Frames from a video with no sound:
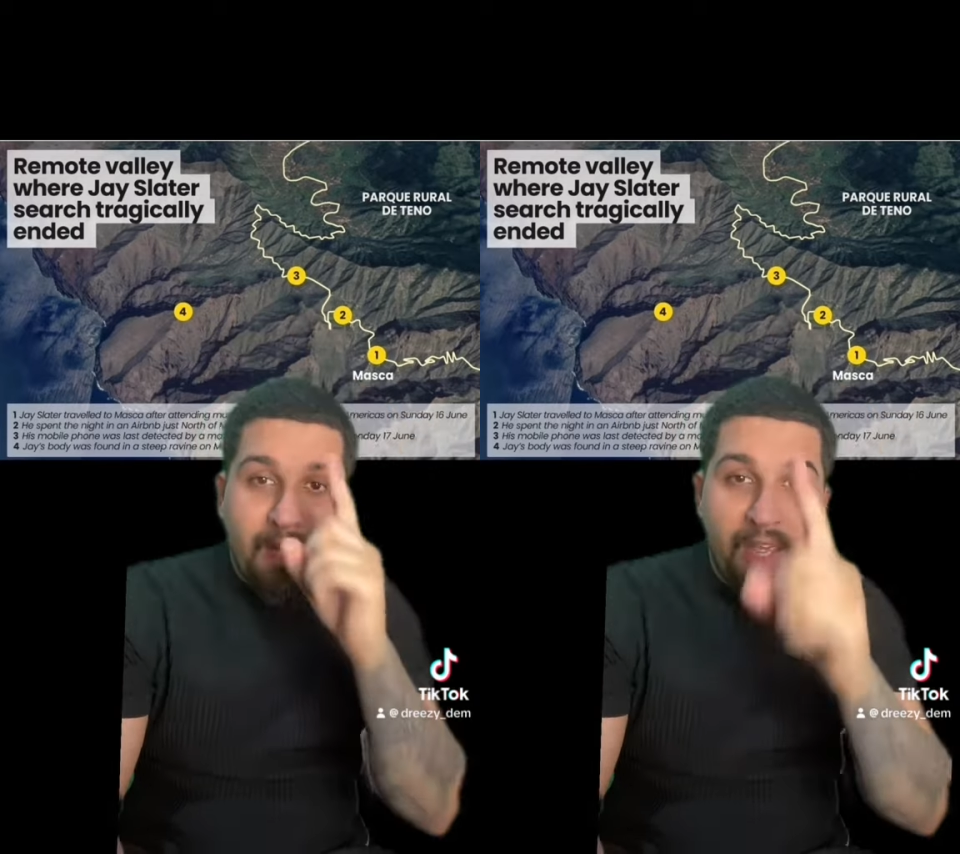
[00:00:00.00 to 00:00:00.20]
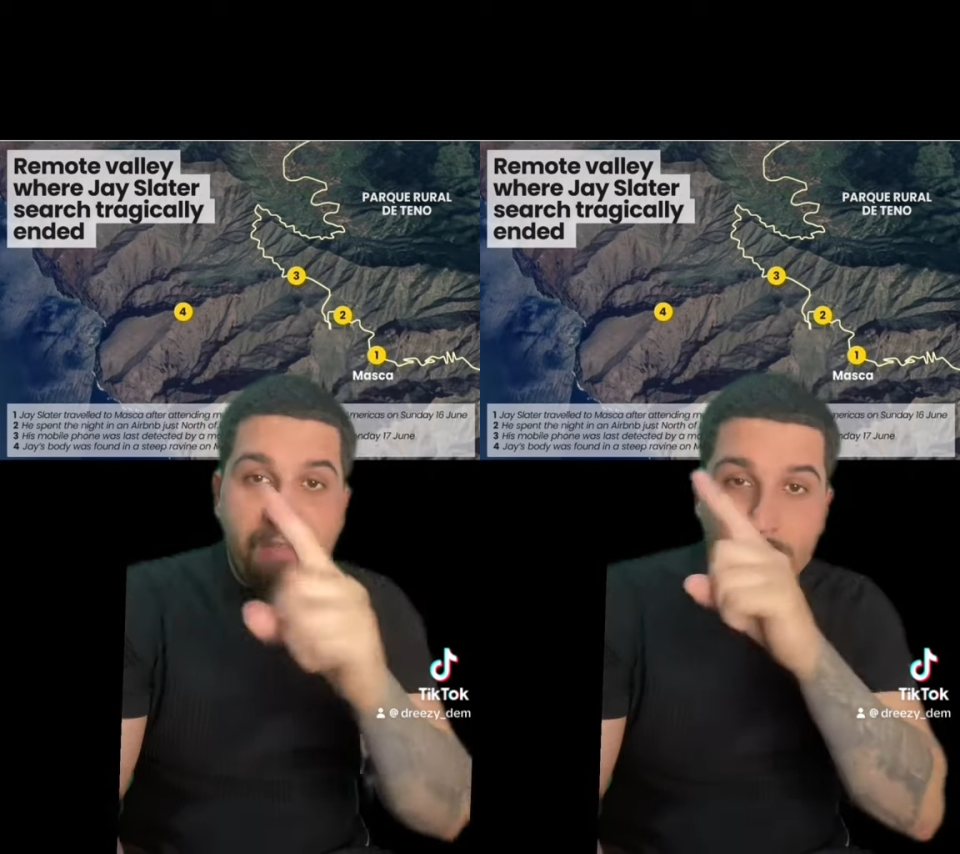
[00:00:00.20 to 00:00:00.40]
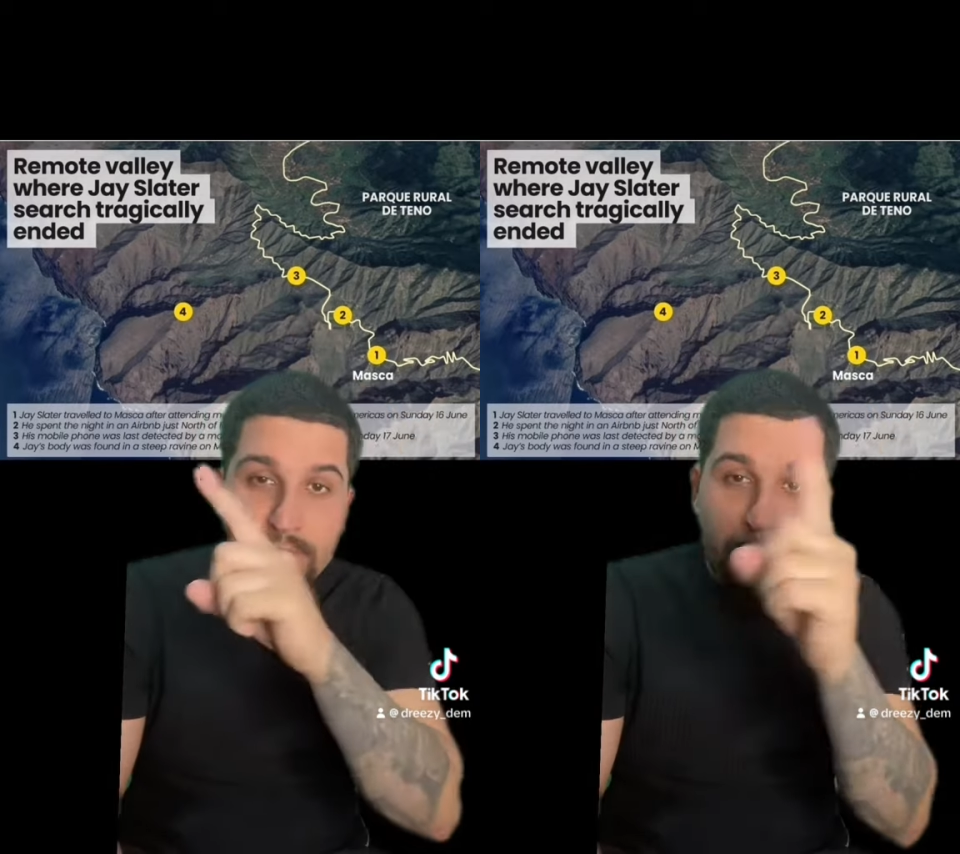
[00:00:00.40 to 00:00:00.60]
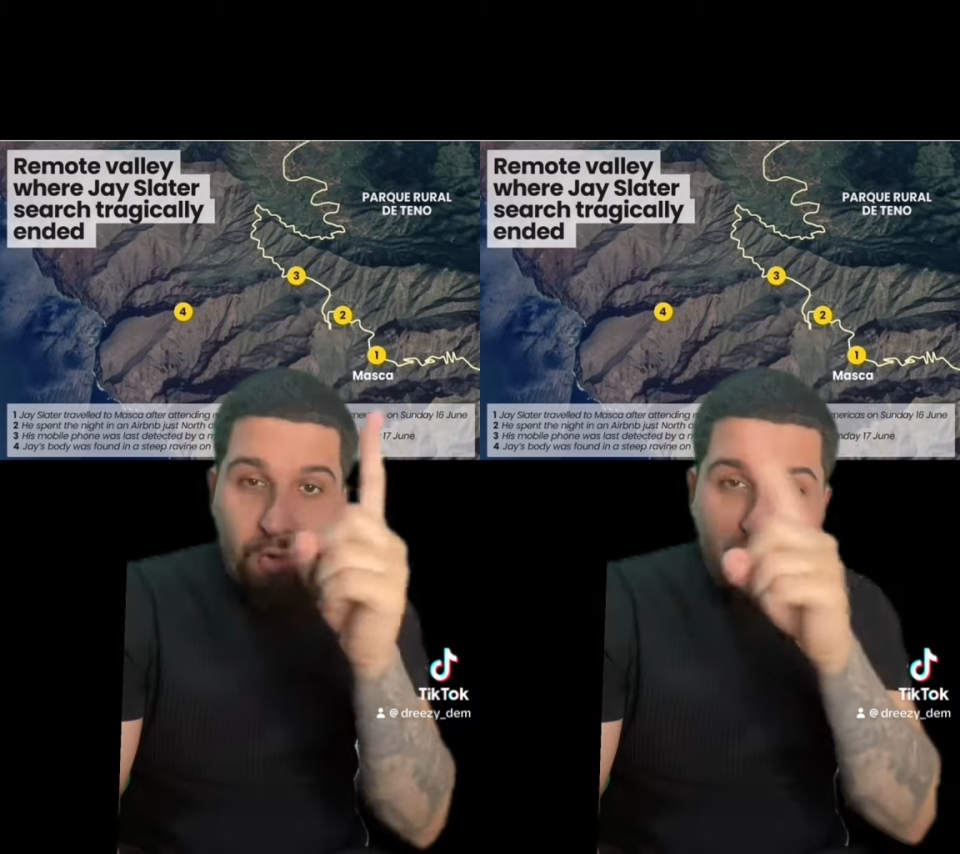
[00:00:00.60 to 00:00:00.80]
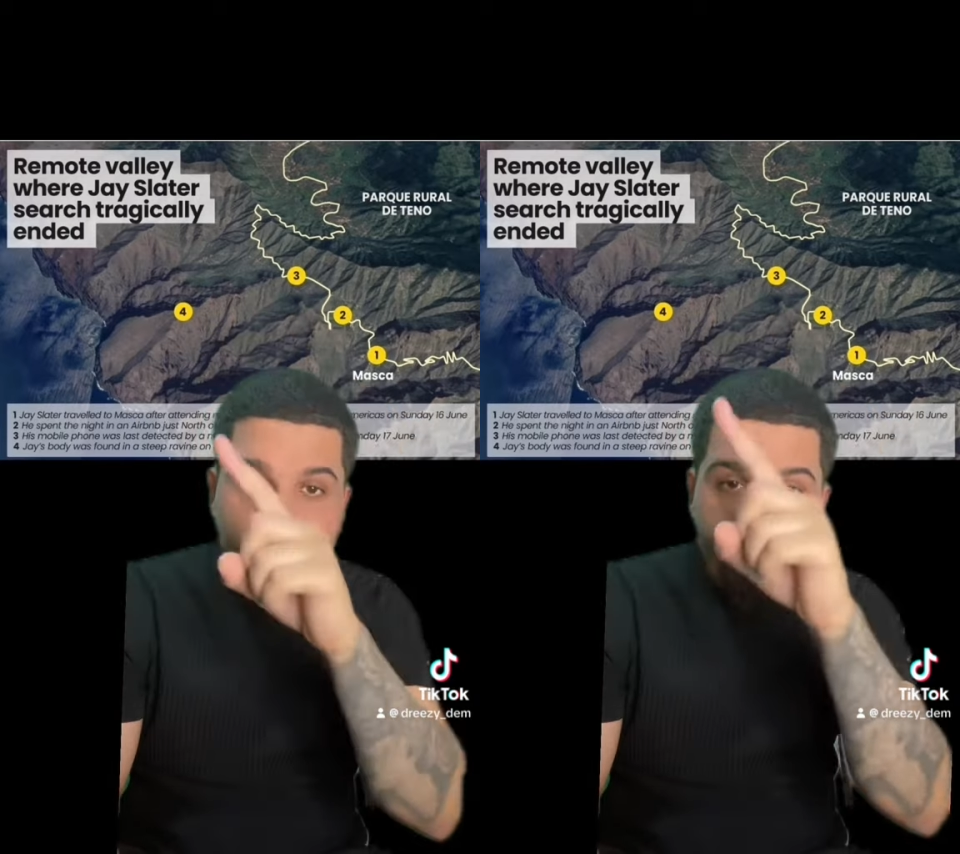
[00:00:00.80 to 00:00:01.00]
If he was
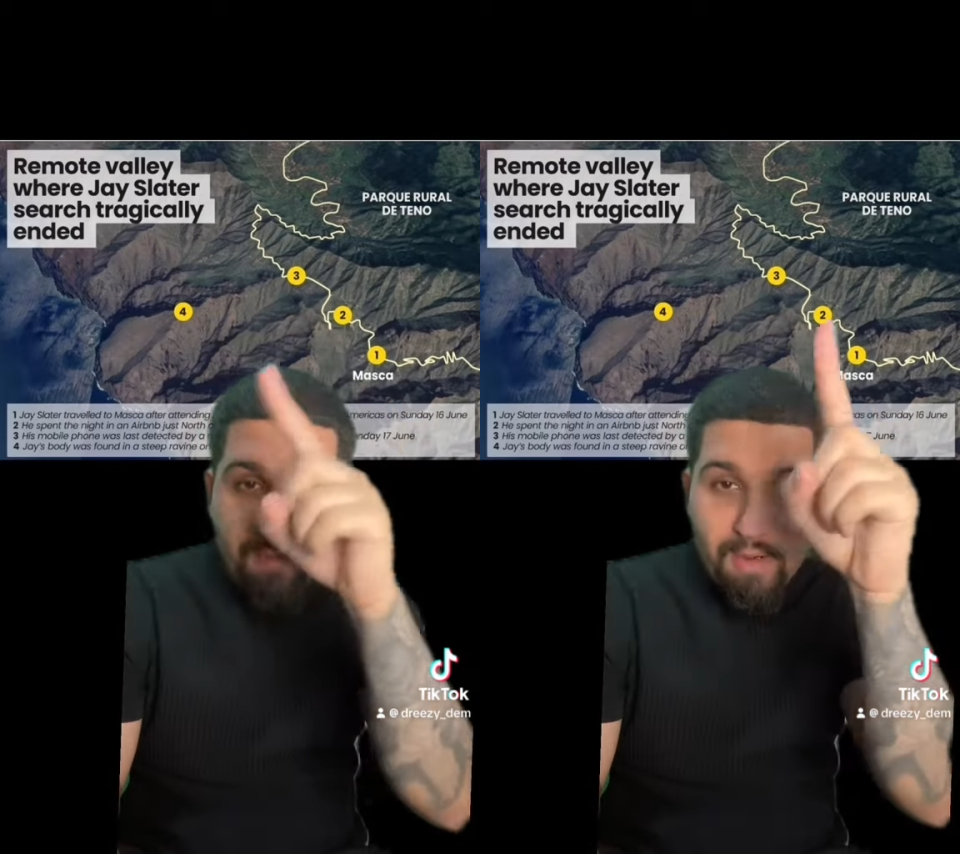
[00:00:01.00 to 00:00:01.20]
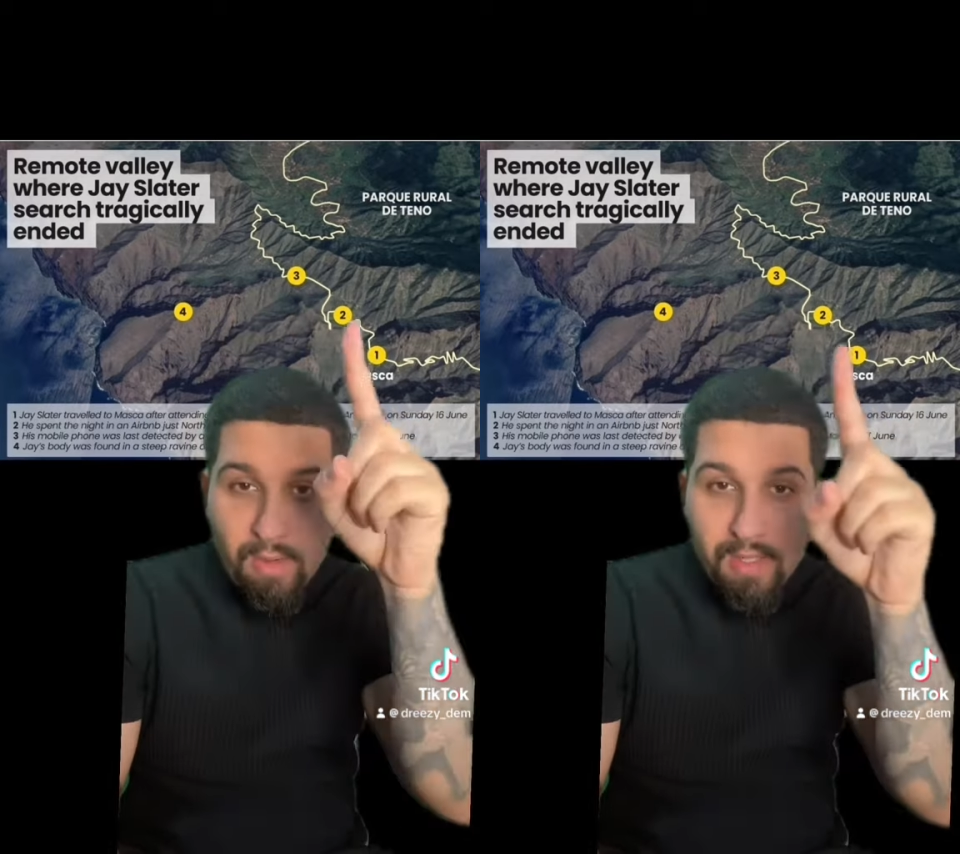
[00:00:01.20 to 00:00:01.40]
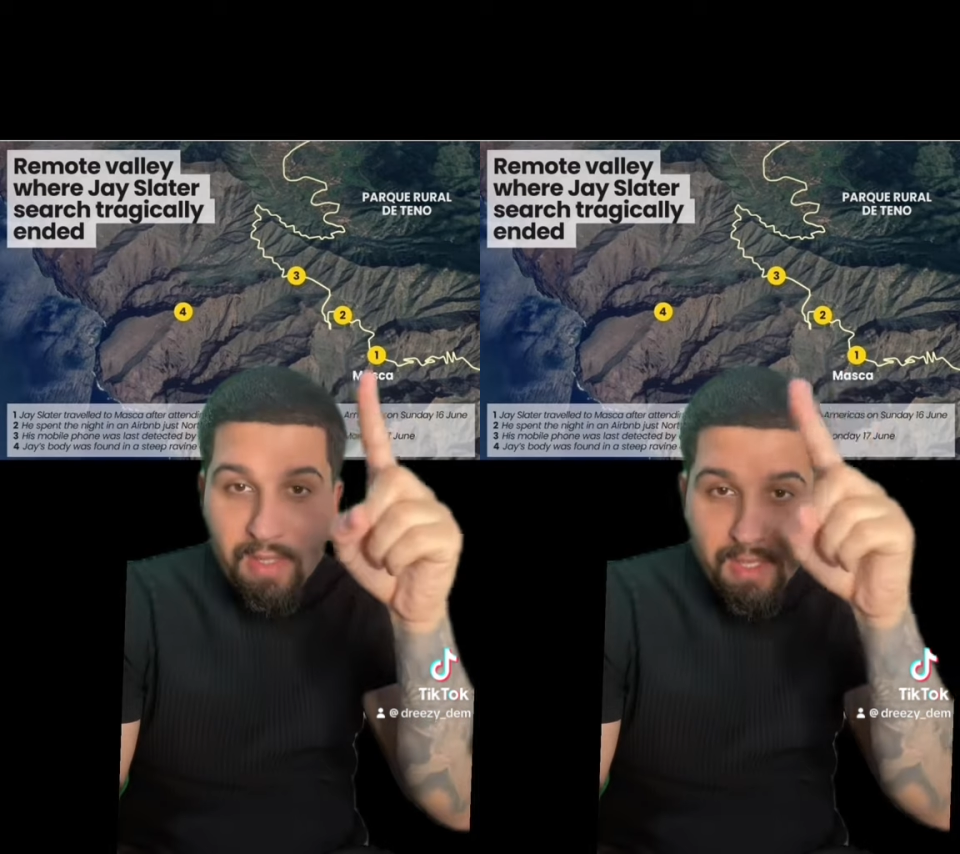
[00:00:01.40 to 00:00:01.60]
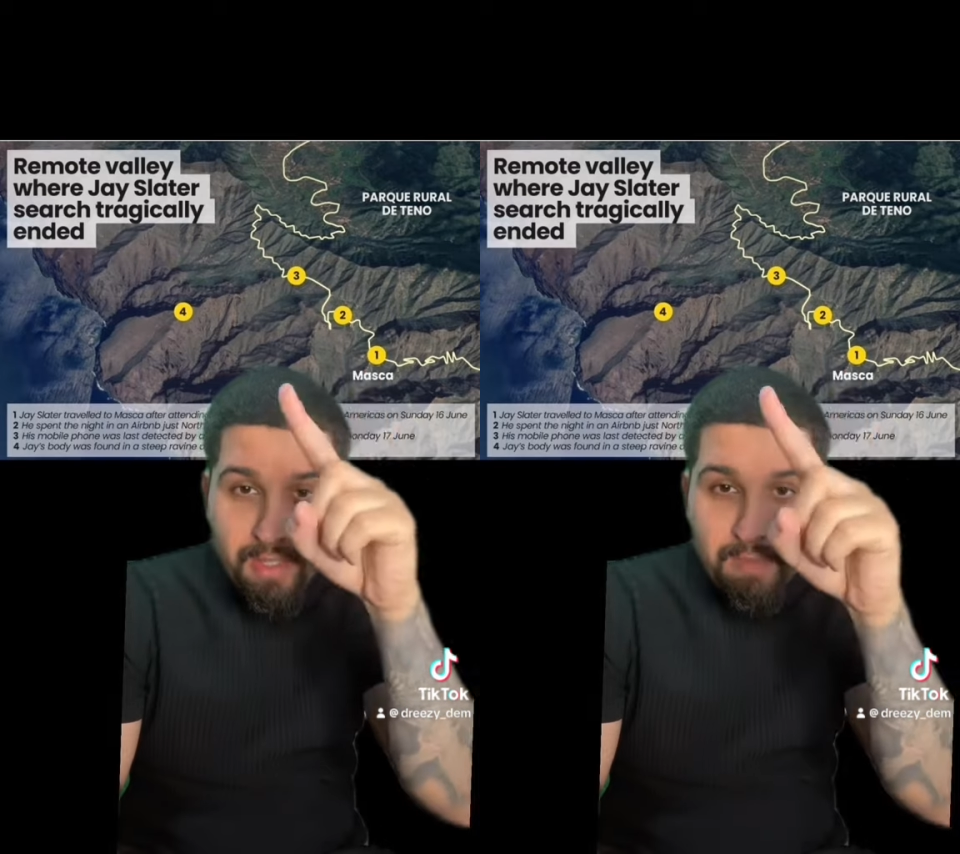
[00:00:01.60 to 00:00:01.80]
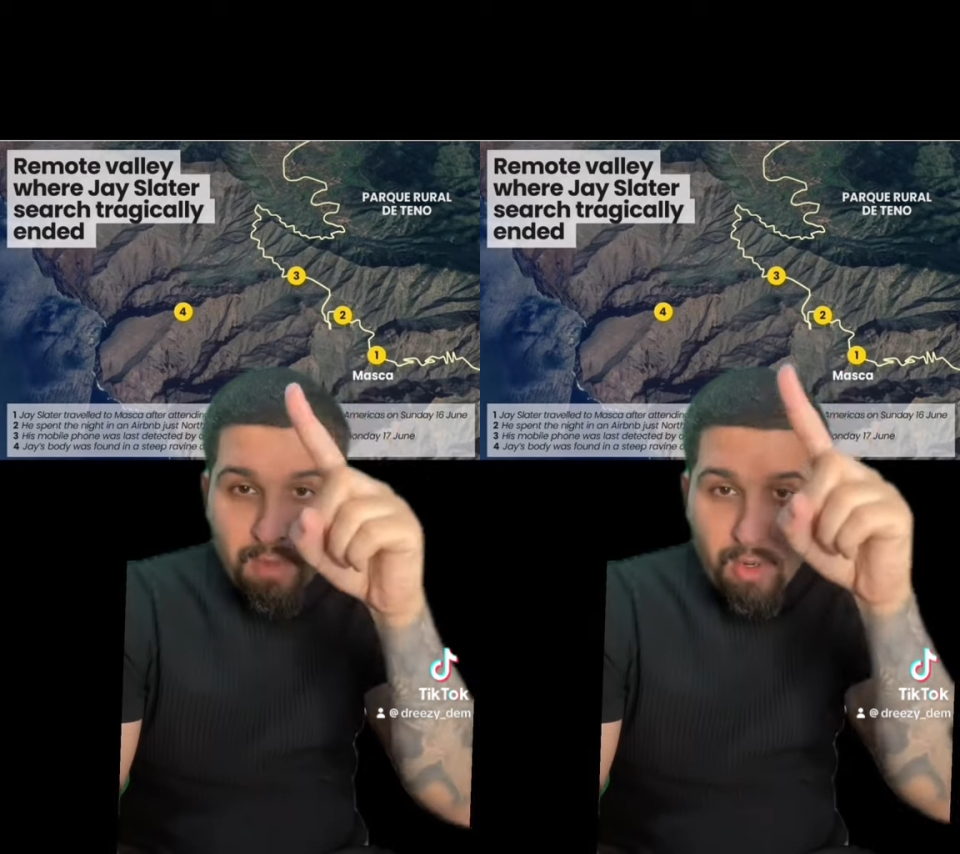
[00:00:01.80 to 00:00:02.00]
supposed to have been found in that
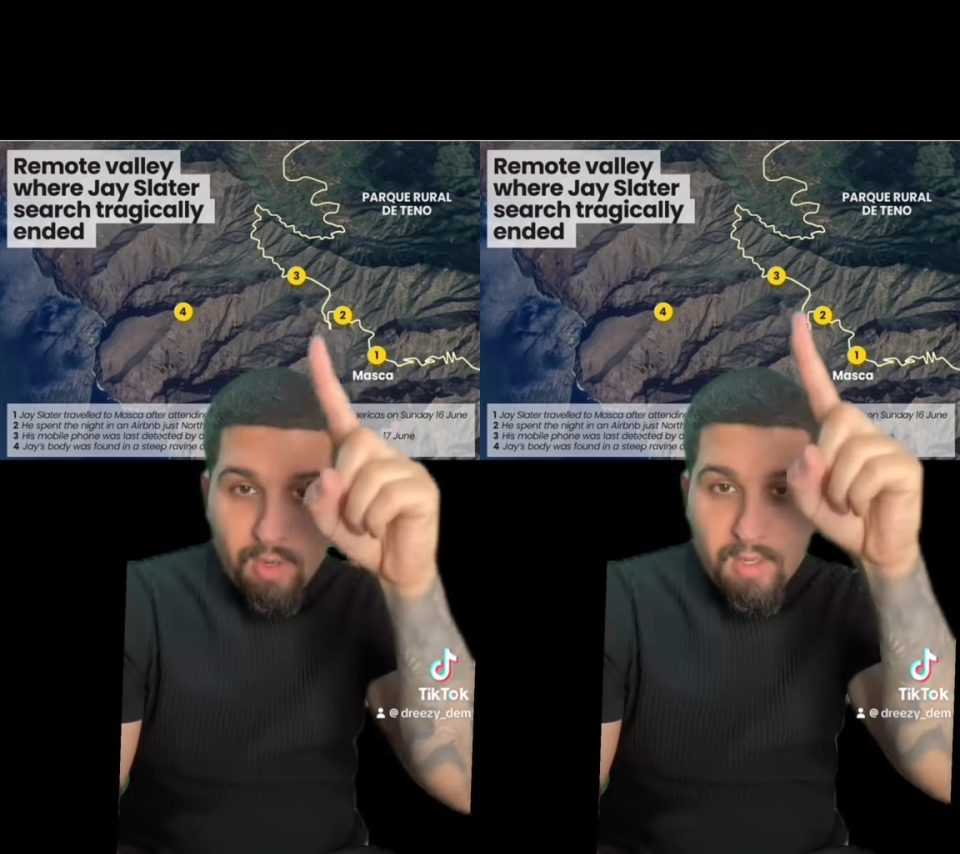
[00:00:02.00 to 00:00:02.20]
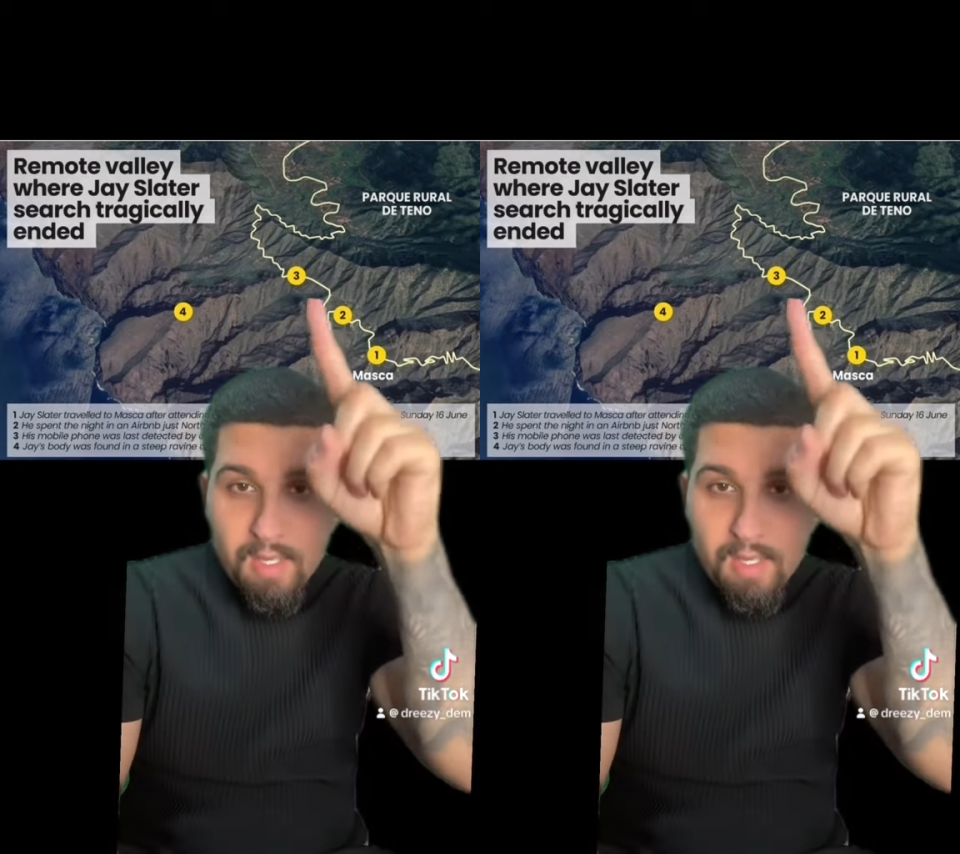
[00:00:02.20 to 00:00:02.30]
spot,